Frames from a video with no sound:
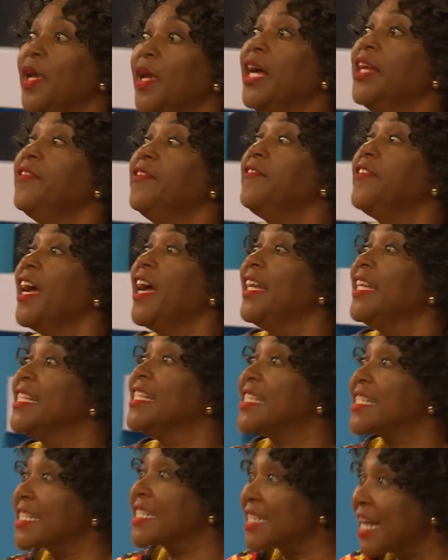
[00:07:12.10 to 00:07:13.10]
And Vian
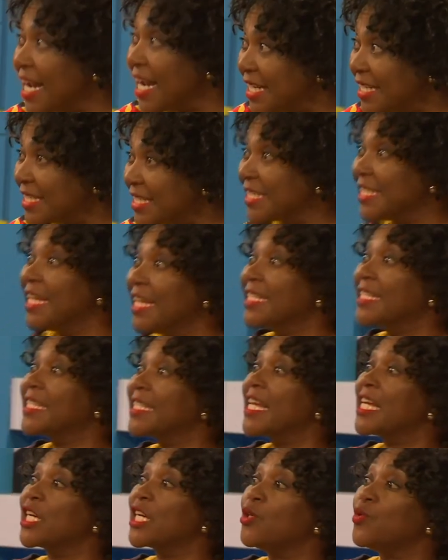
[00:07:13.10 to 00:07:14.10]
is right. Let's
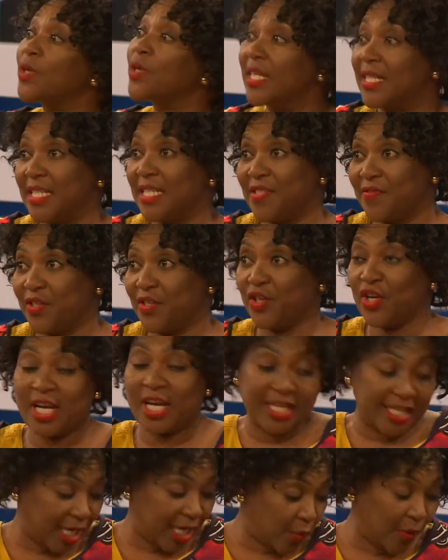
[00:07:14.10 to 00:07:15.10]
take a look at this video
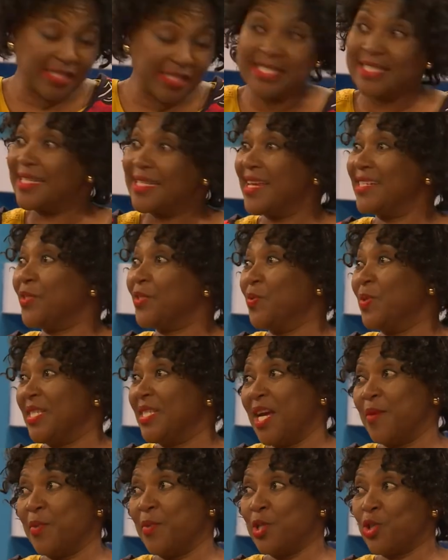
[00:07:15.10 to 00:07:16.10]
and hear what he has to
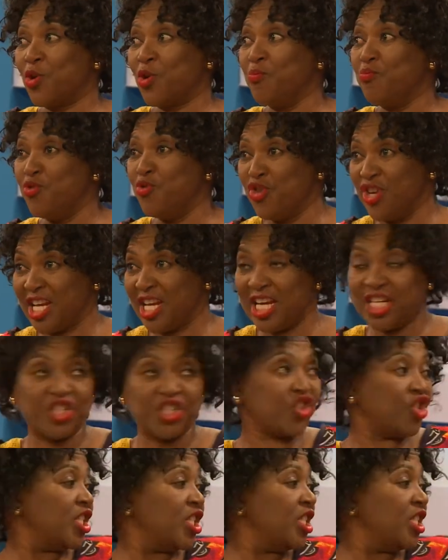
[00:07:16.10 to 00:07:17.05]
say about communication.